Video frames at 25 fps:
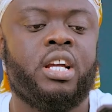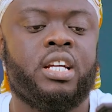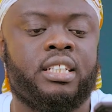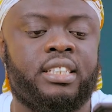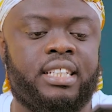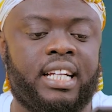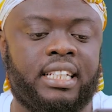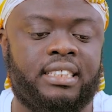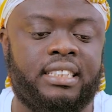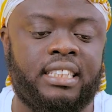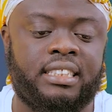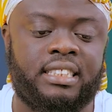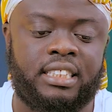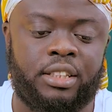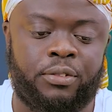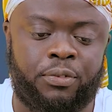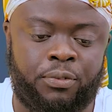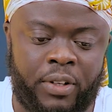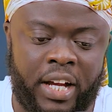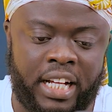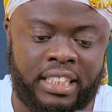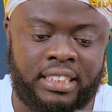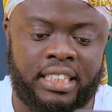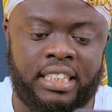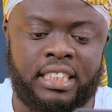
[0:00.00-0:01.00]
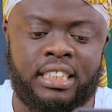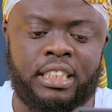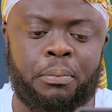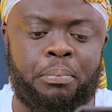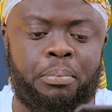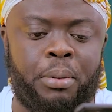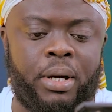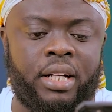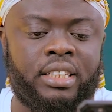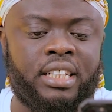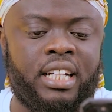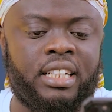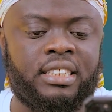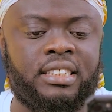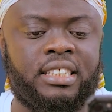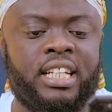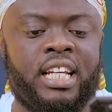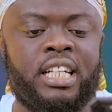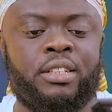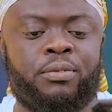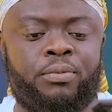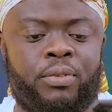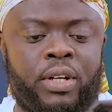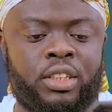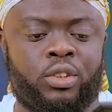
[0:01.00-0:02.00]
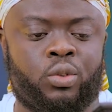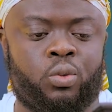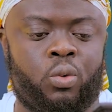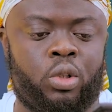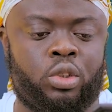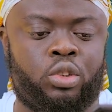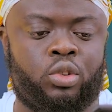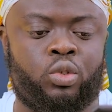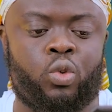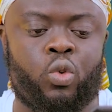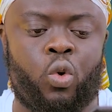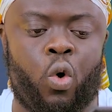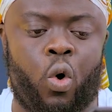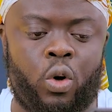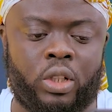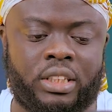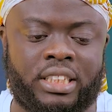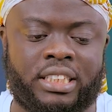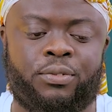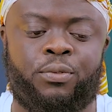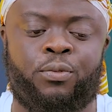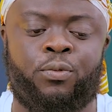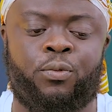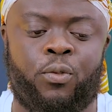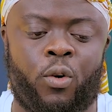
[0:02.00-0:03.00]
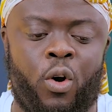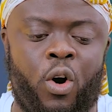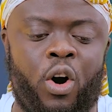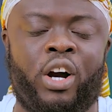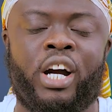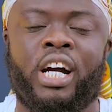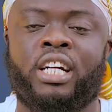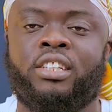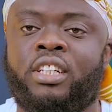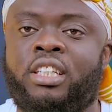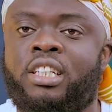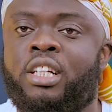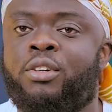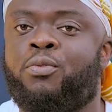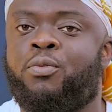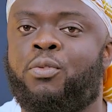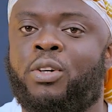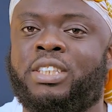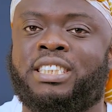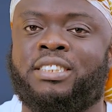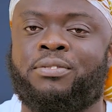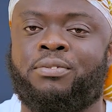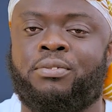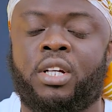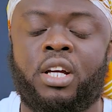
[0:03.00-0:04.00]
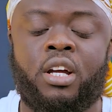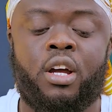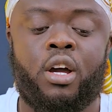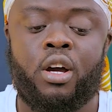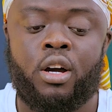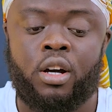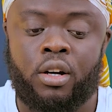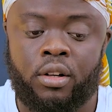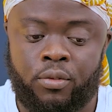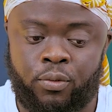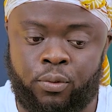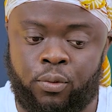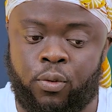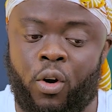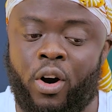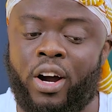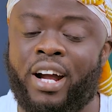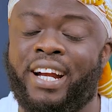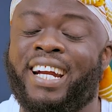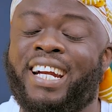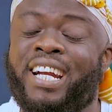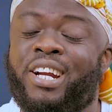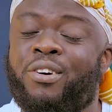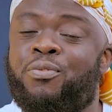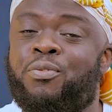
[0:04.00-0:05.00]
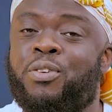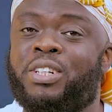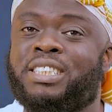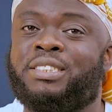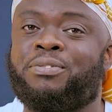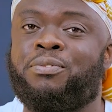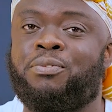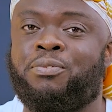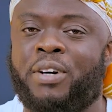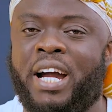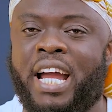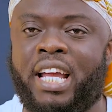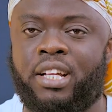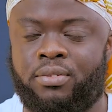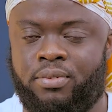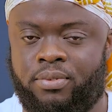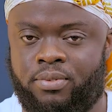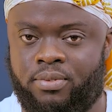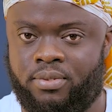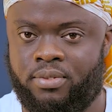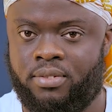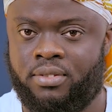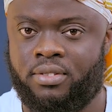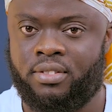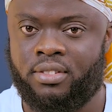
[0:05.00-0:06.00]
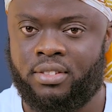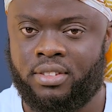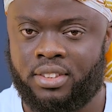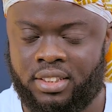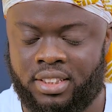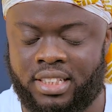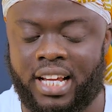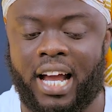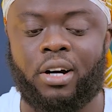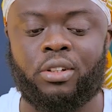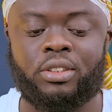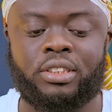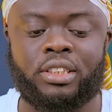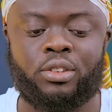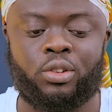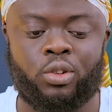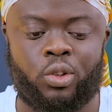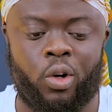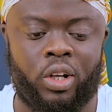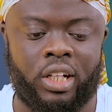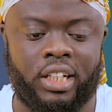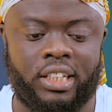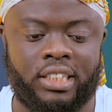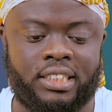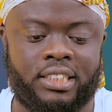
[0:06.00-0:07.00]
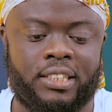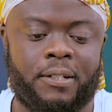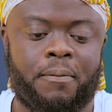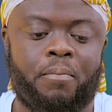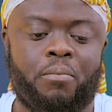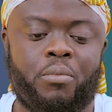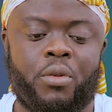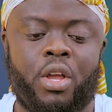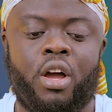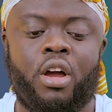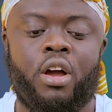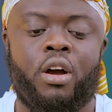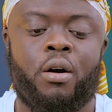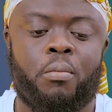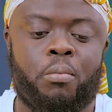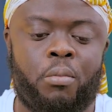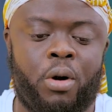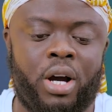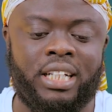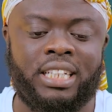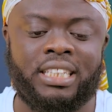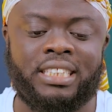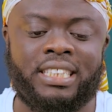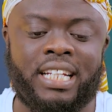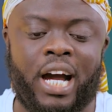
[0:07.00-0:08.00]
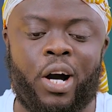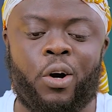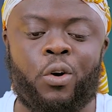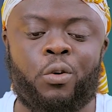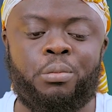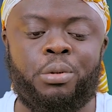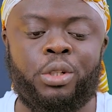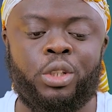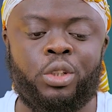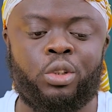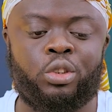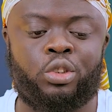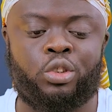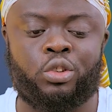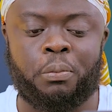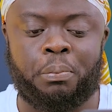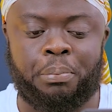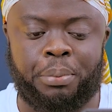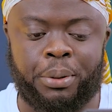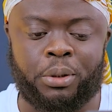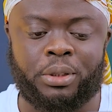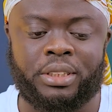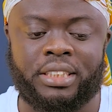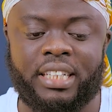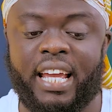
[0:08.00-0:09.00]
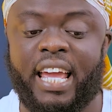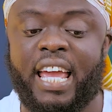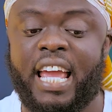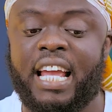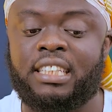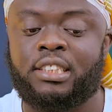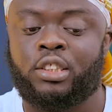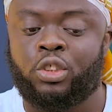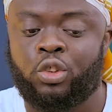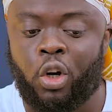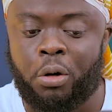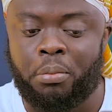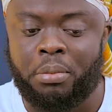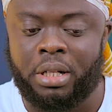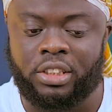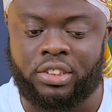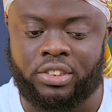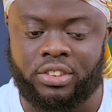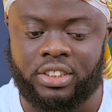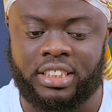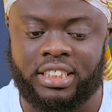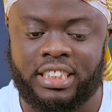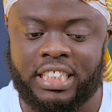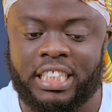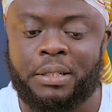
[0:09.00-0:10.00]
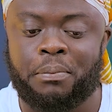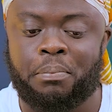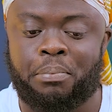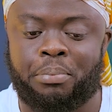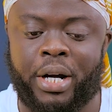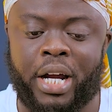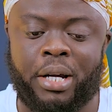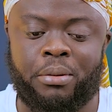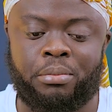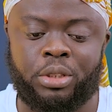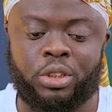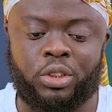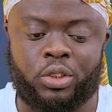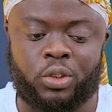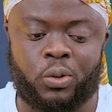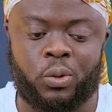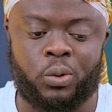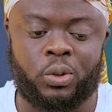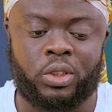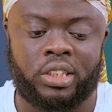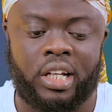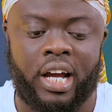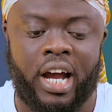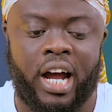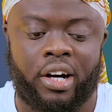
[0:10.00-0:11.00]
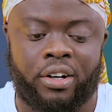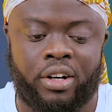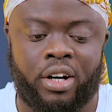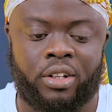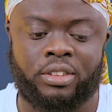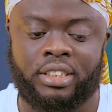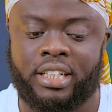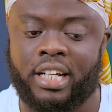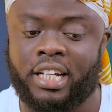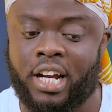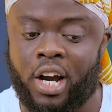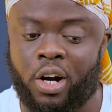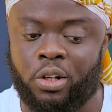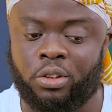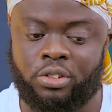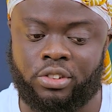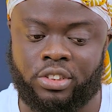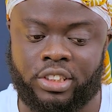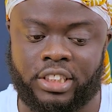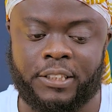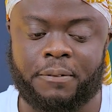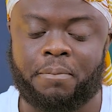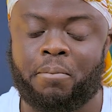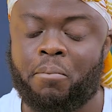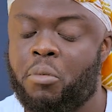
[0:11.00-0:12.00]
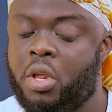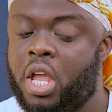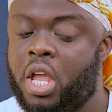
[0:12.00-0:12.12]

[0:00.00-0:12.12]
The 61st Independence Day event was to cost $445,000. Money that will be used to build 8 dormitories in primary schools around the country.